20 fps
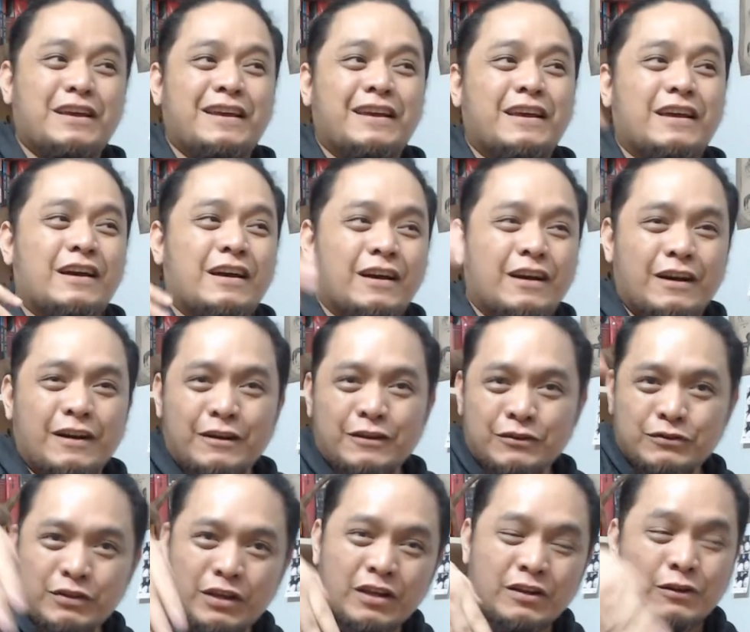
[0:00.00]
uh,
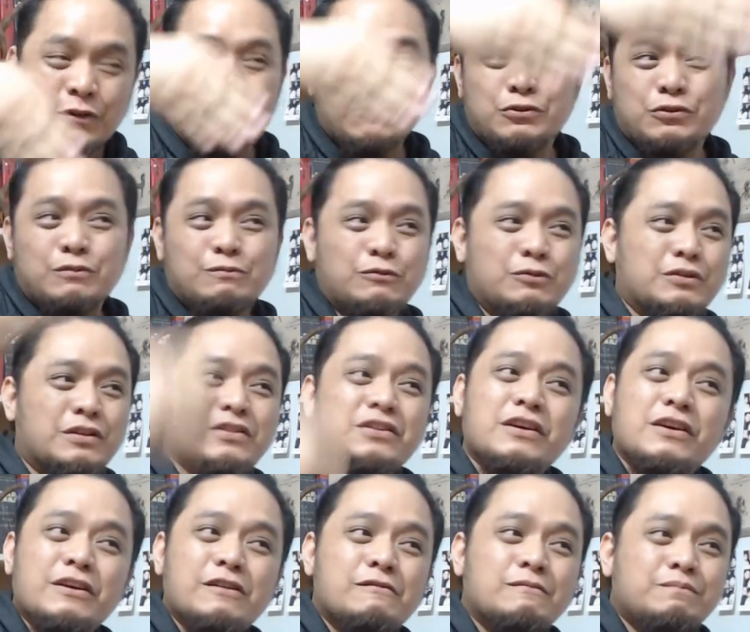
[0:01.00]
enclosure muna
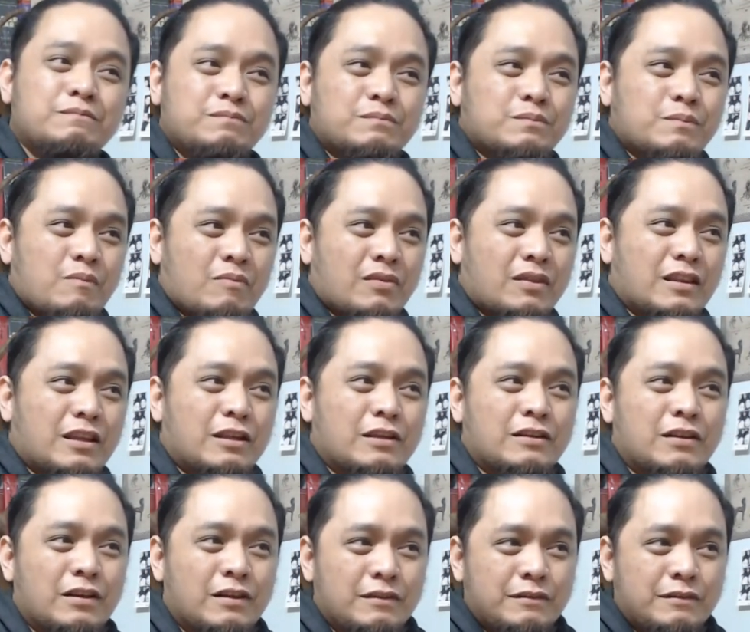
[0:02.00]
siya. Then, uh,